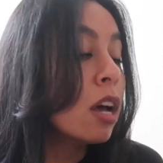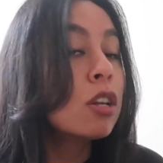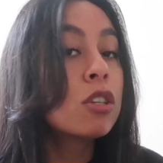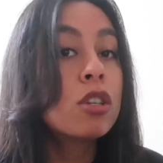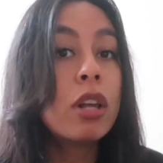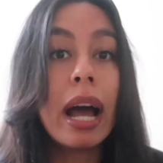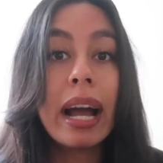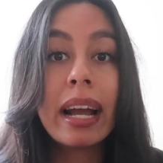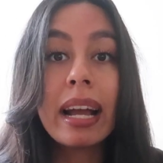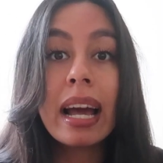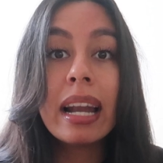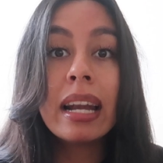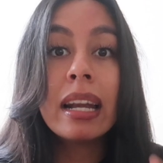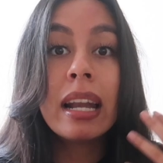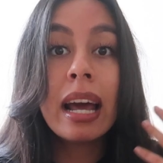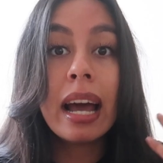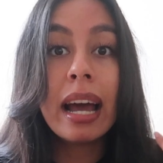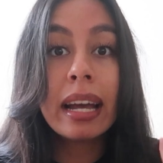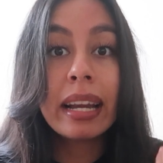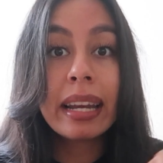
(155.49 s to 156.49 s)
So I
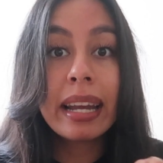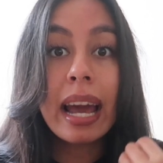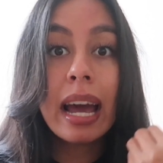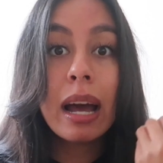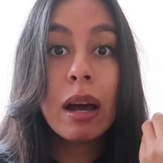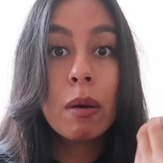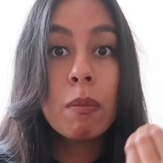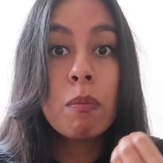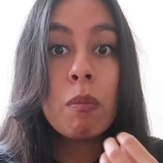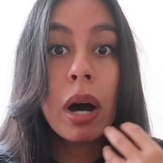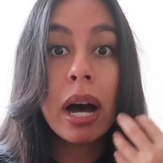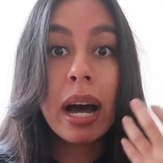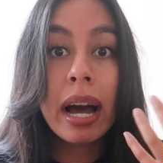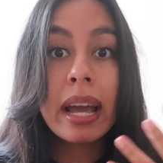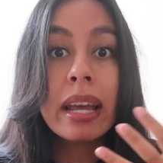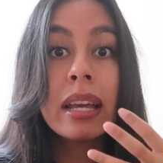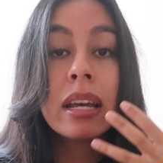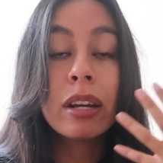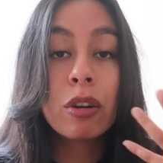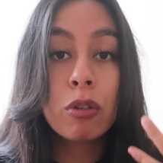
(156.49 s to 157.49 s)
can get
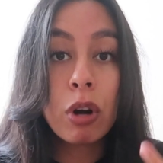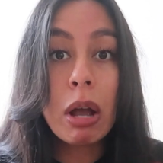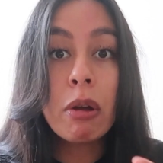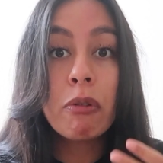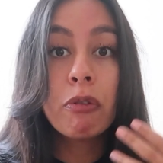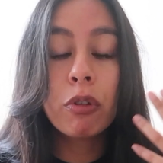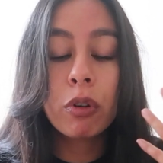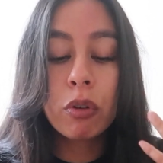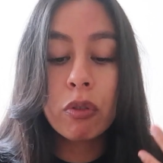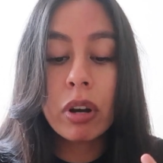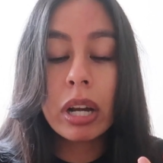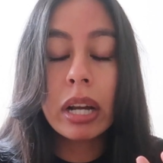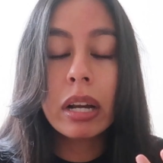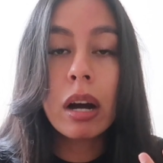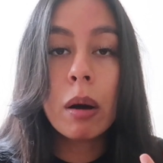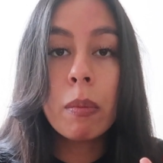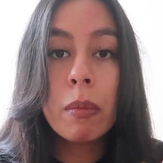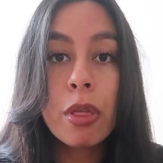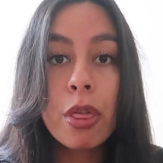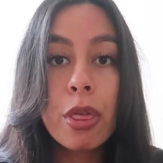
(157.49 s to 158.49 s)
my grapefruit really
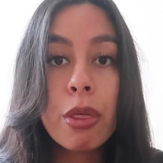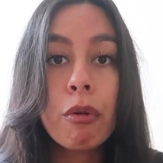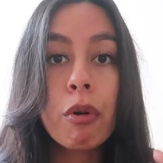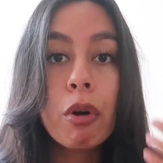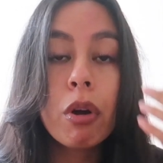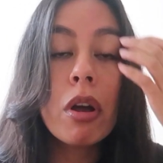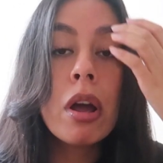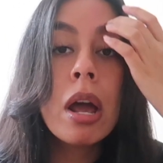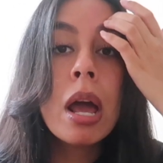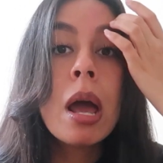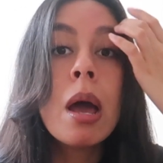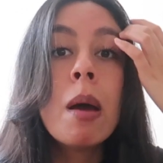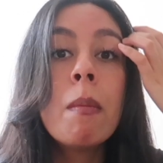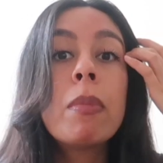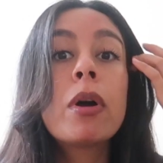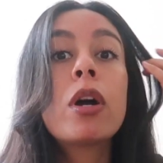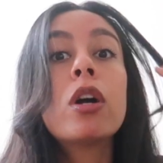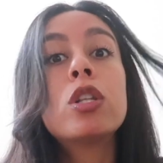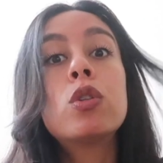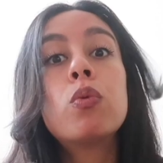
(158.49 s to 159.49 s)
coming through,
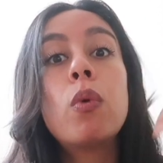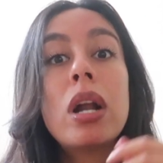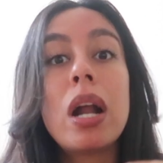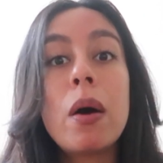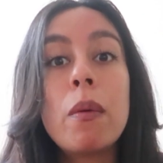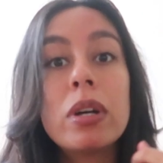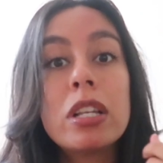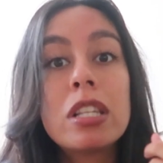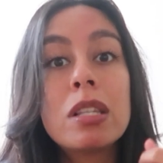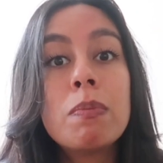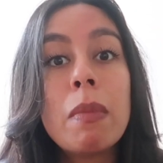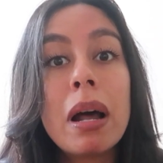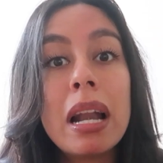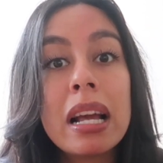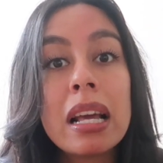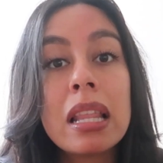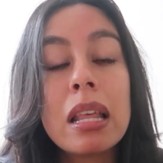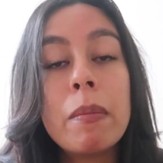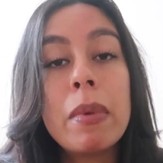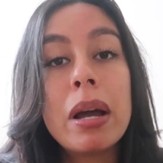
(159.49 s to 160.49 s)
because when I was
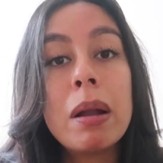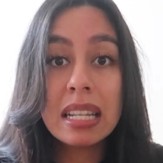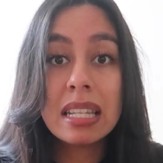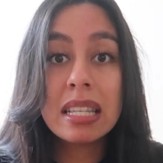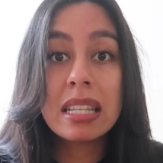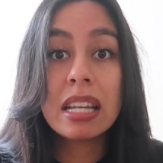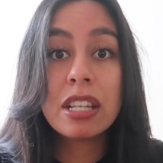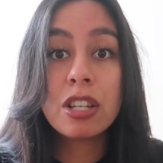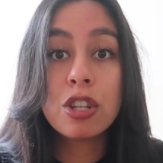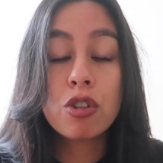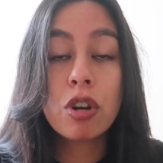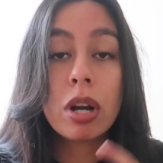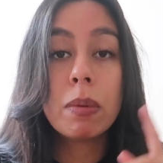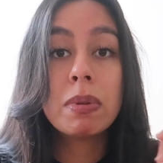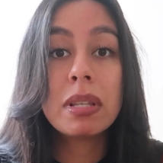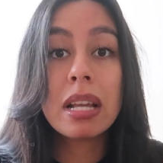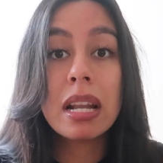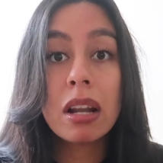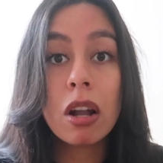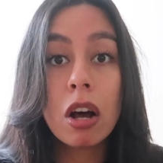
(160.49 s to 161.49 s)
smelling them in the
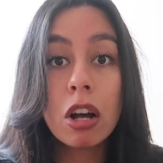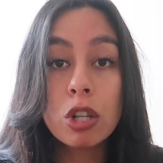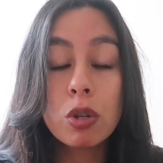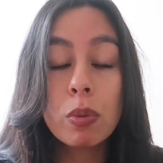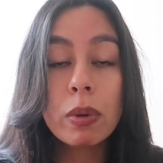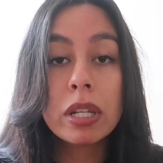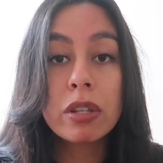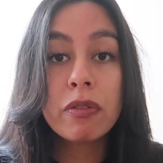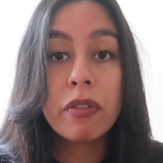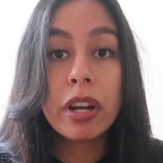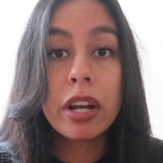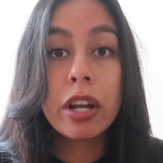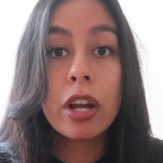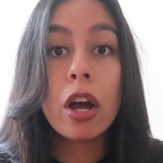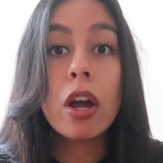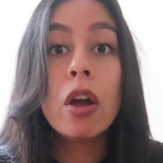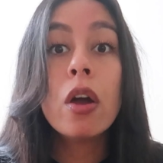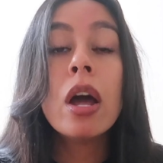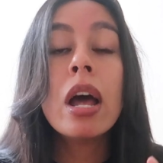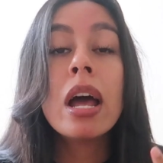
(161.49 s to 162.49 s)
strips in last week's
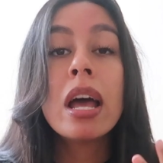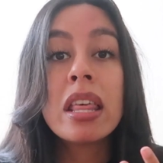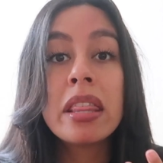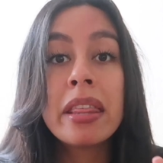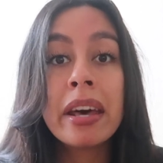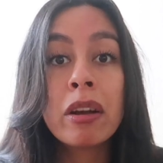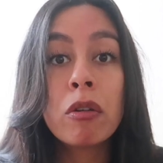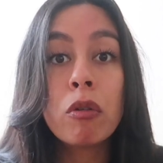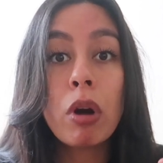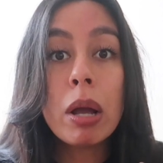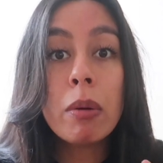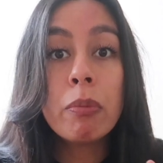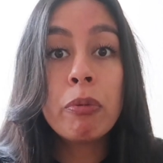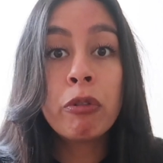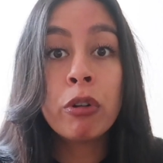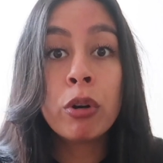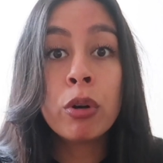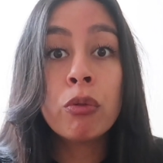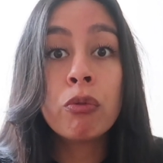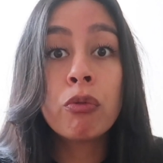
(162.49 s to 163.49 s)
video, the
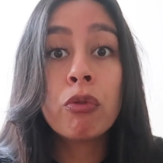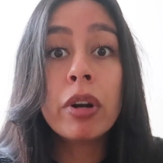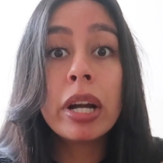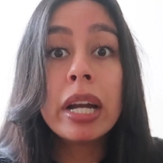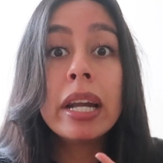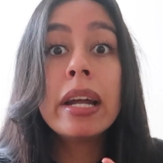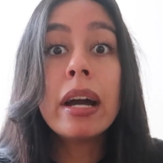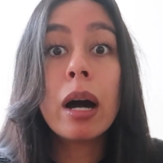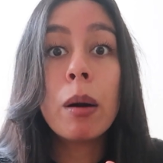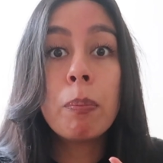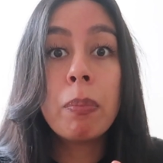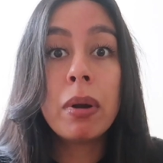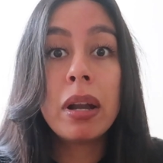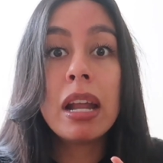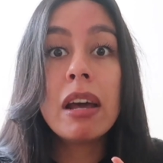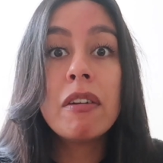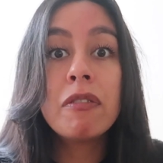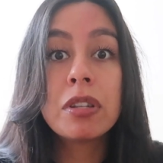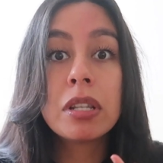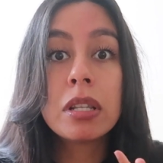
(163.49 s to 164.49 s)
grapefruit really
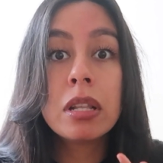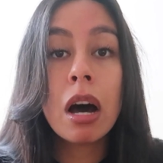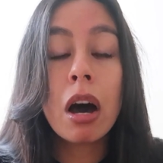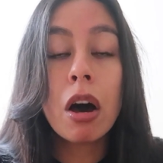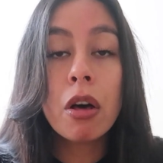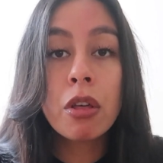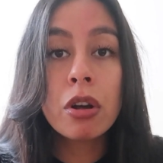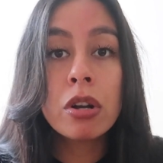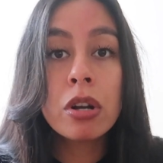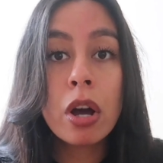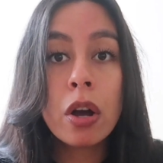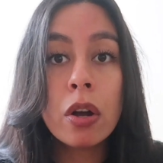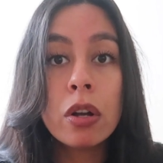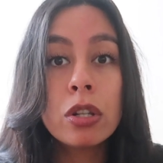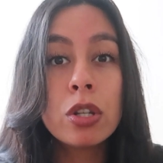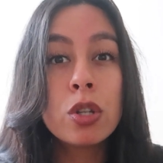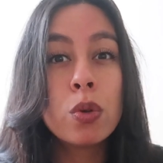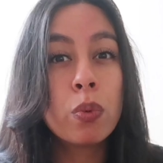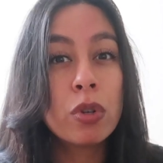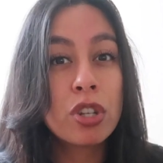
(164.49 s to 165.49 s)
uplifts the other
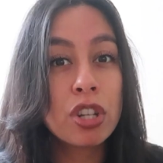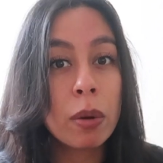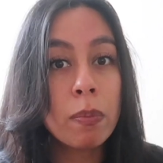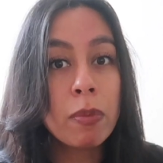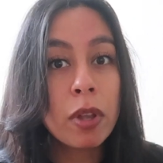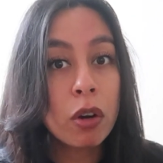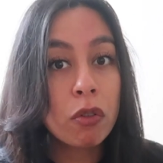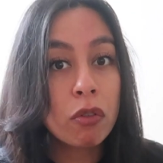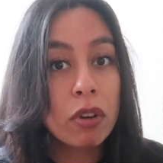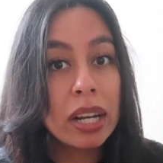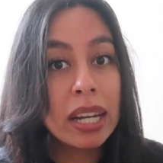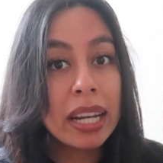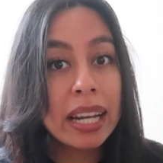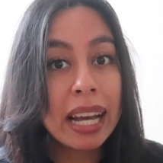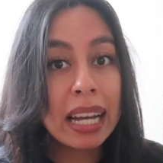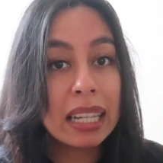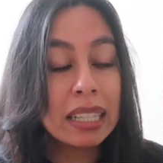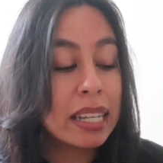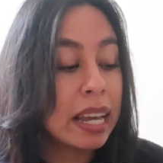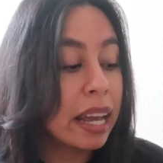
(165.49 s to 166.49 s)
notes, which I'm not really
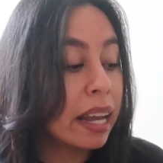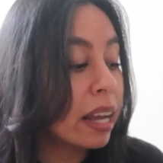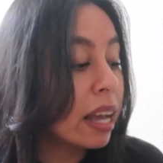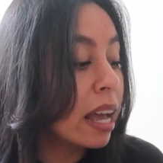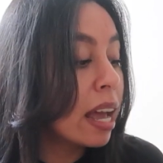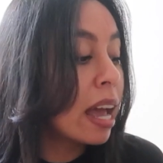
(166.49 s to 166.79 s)
getting.